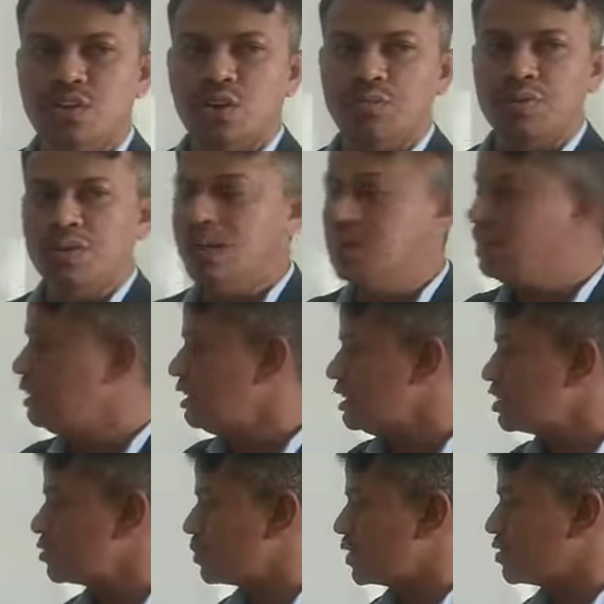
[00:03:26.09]
of the
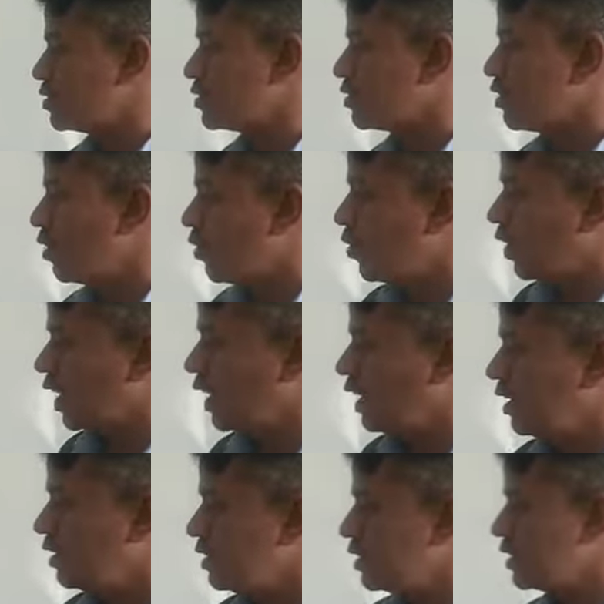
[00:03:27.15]
species.
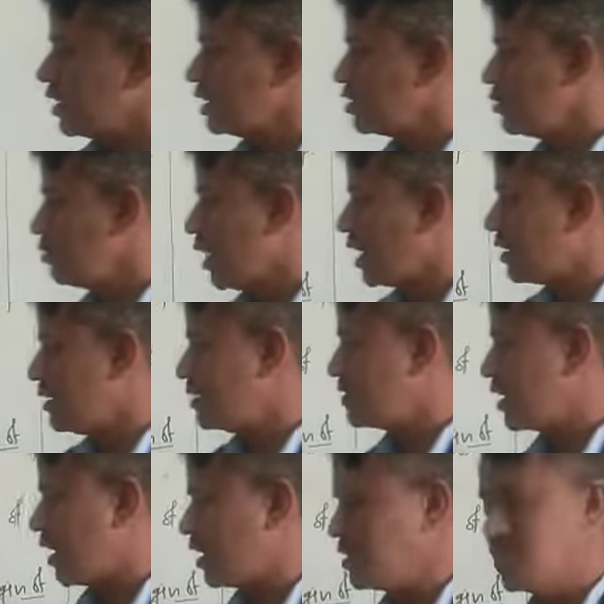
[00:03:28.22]
Okay, yes, by the
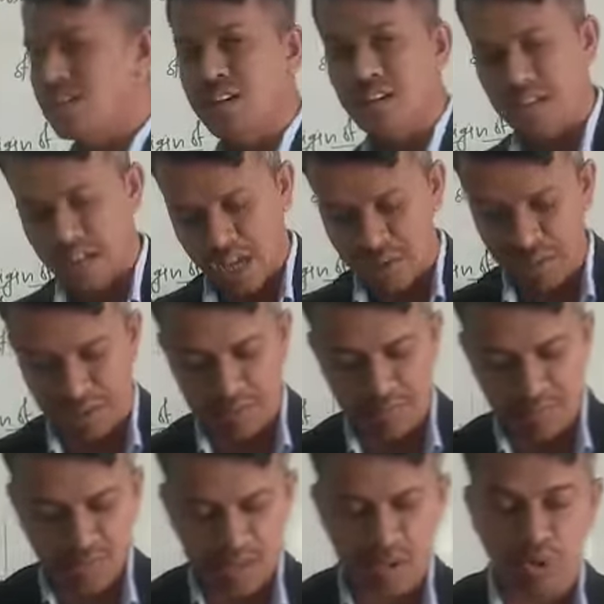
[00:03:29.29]
Charles Darwin.
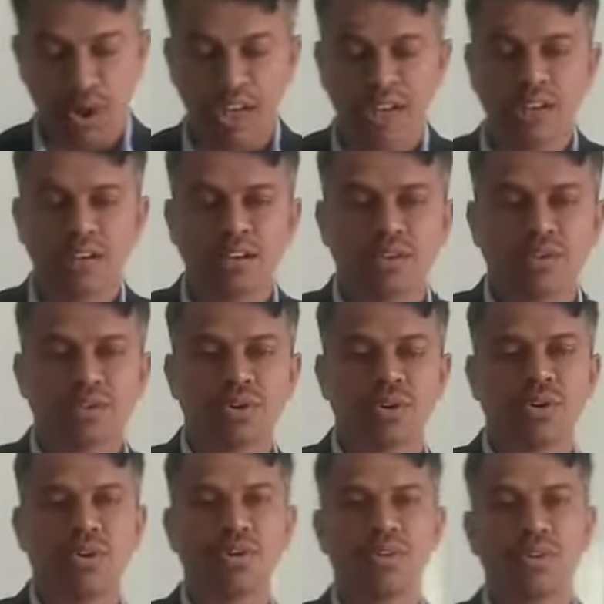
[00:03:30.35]
Okay,
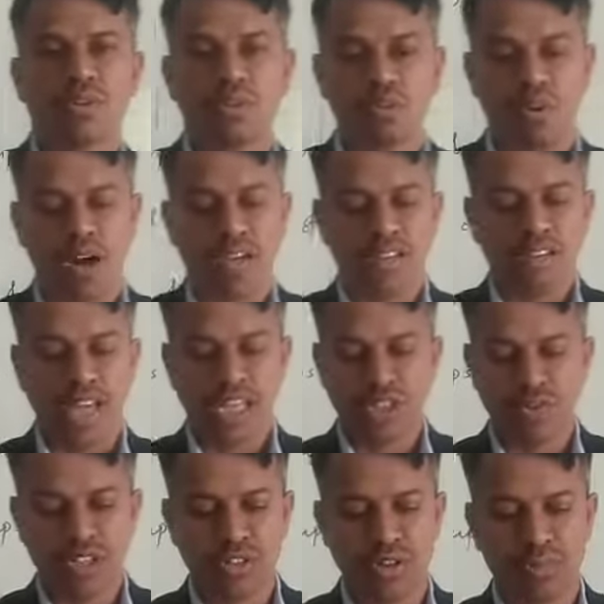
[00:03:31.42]
so what is
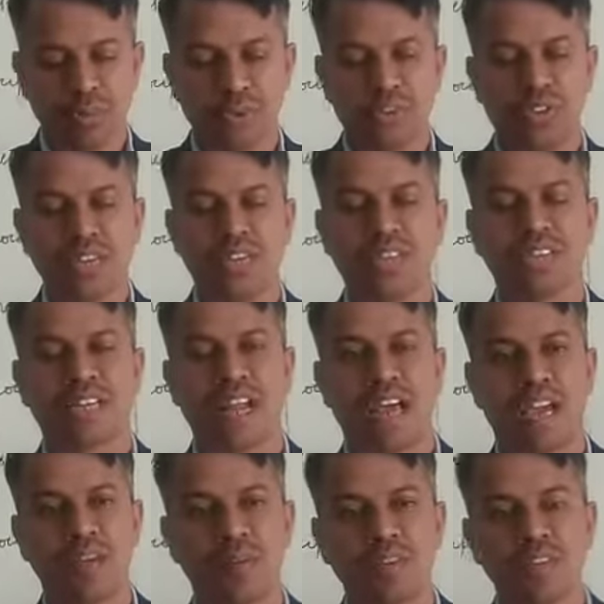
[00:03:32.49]
actually suppose he
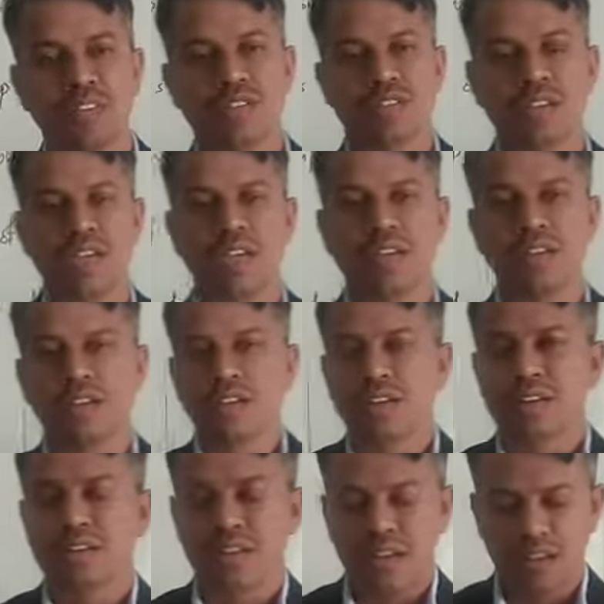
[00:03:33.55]
described?
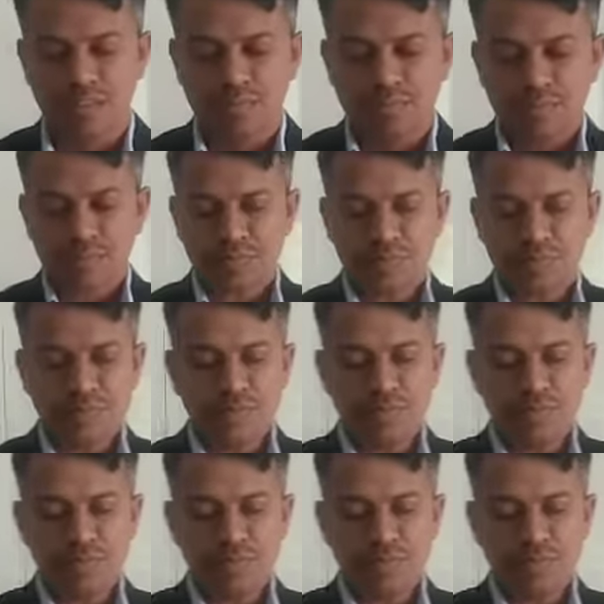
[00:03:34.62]
See, the